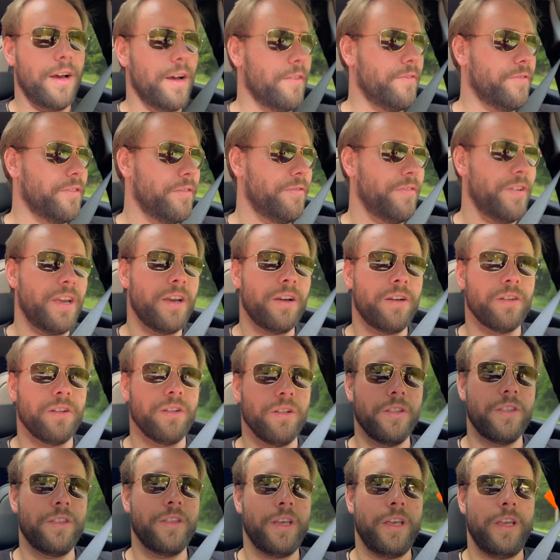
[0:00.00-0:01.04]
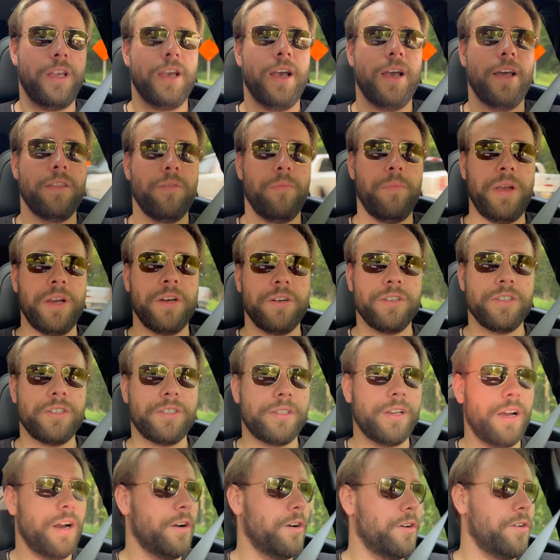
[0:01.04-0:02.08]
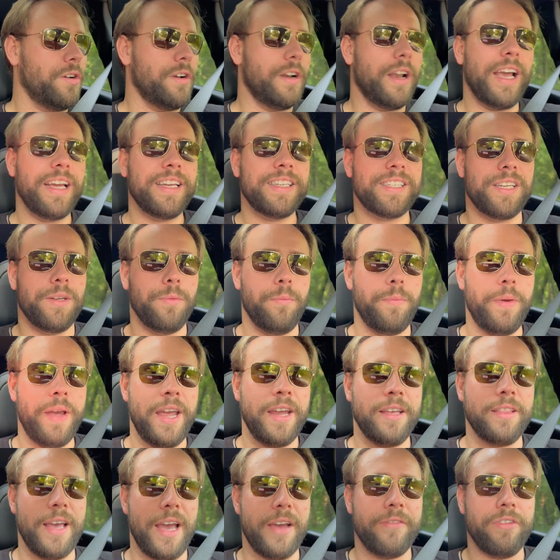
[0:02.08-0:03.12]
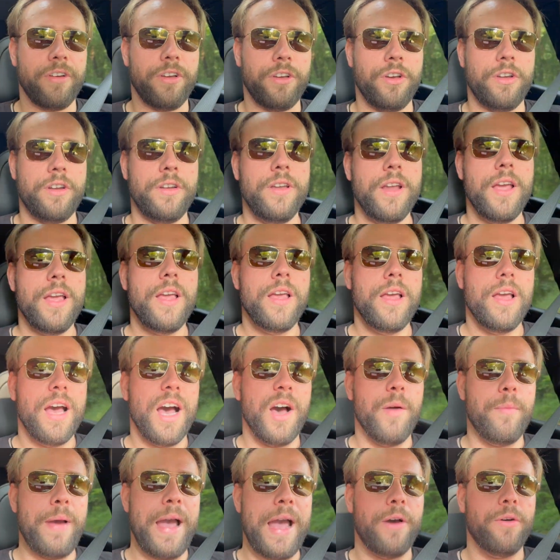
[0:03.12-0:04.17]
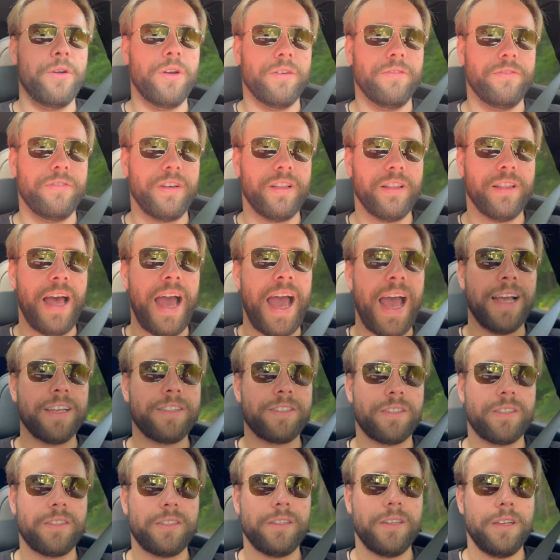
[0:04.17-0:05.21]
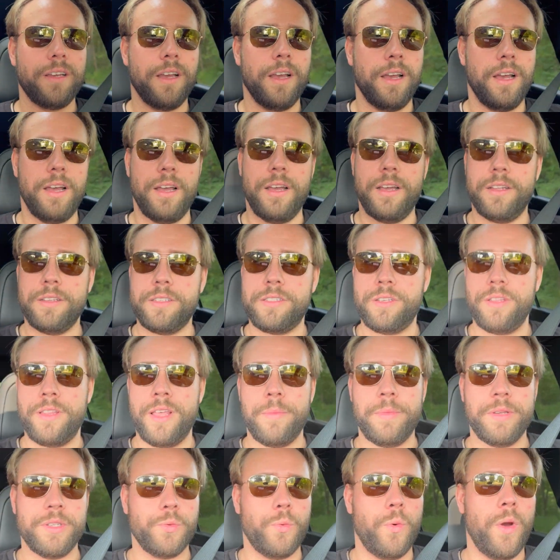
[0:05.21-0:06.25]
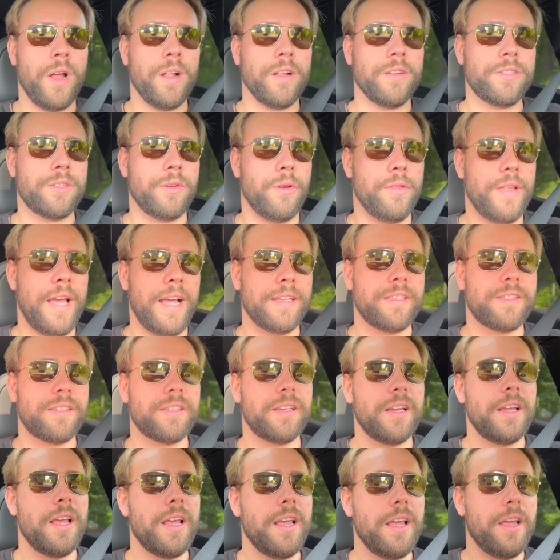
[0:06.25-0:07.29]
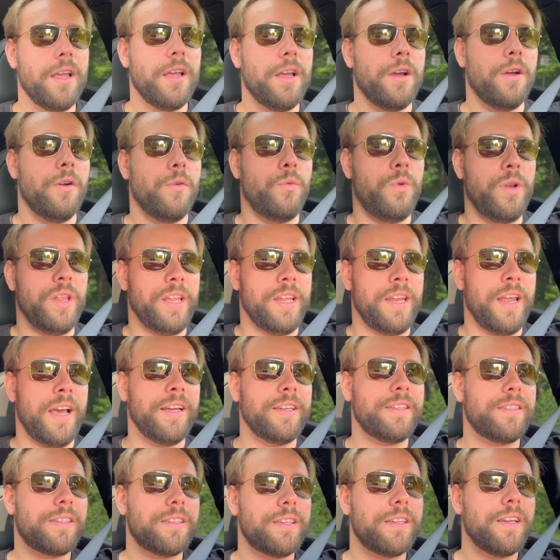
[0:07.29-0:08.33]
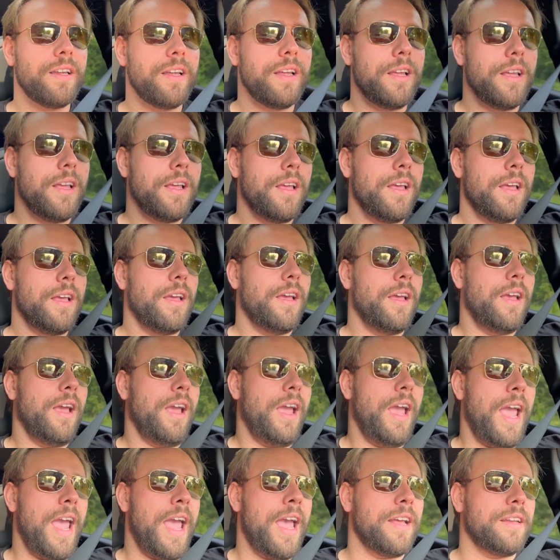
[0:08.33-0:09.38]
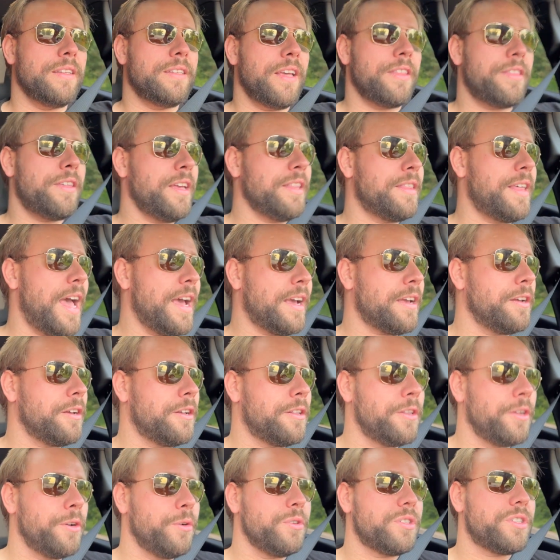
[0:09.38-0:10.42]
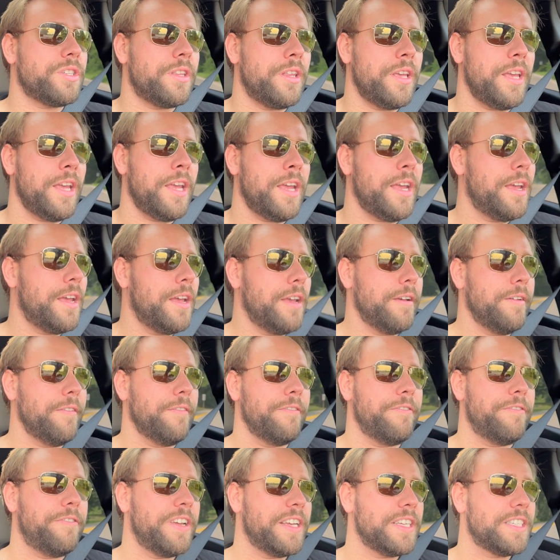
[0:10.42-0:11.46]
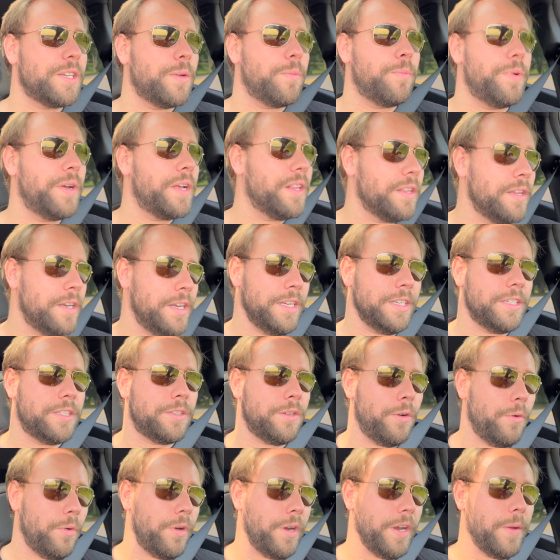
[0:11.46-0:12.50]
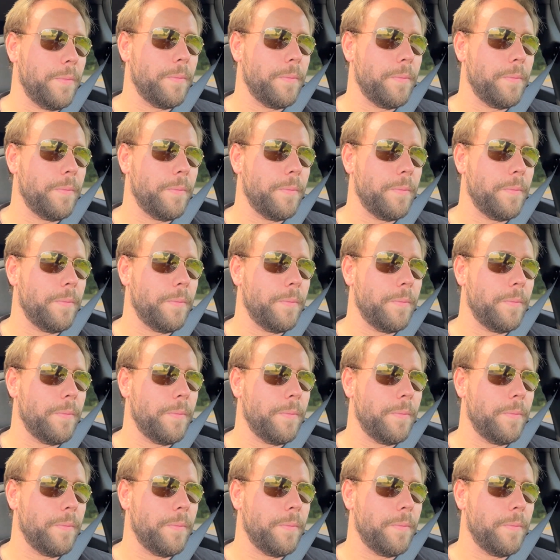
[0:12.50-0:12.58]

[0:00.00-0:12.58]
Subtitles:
of the vehicle. The mirrors are nice and big. They have a good amount of glass to them as well, so that's really nice. And I think that concludes the visibility story.